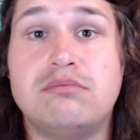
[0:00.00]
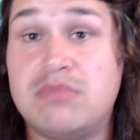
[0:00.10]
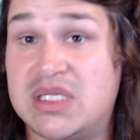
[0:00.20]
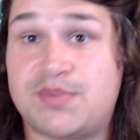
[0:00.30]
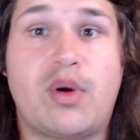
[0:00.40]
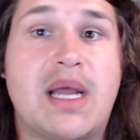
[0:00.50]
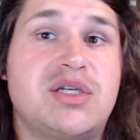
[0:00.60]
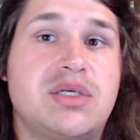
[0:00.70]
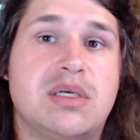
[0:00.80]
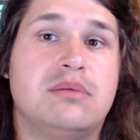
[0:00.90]

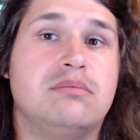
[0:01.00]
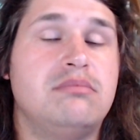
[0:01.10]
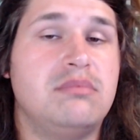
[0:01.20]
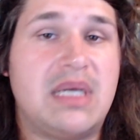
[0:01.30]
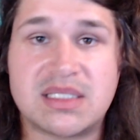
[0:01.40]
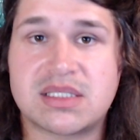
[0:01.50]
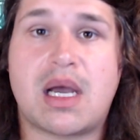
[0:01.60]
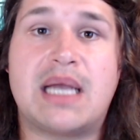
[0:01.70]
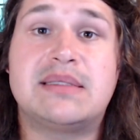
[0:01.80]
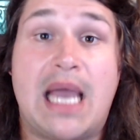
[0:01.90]
inspiration,
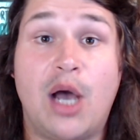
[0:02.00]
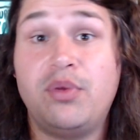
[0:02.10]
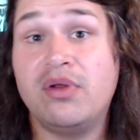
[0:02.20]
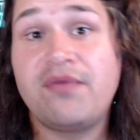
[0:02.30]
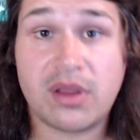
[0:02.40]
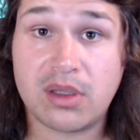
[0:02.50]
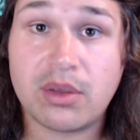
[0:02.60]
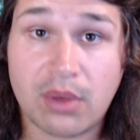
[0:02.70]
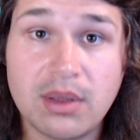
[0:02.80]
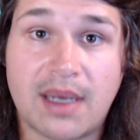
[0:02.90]
insight to help you further
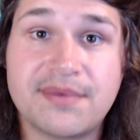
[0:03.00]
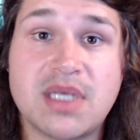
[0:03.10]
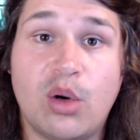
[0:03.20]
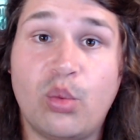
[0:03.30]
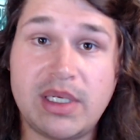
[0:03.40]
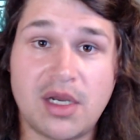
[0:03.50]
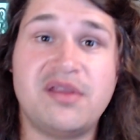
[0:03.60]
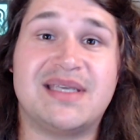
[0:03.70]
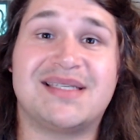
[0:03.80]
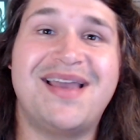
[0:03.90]
your own lifestyle. We know
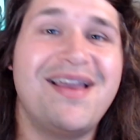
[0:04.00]
this.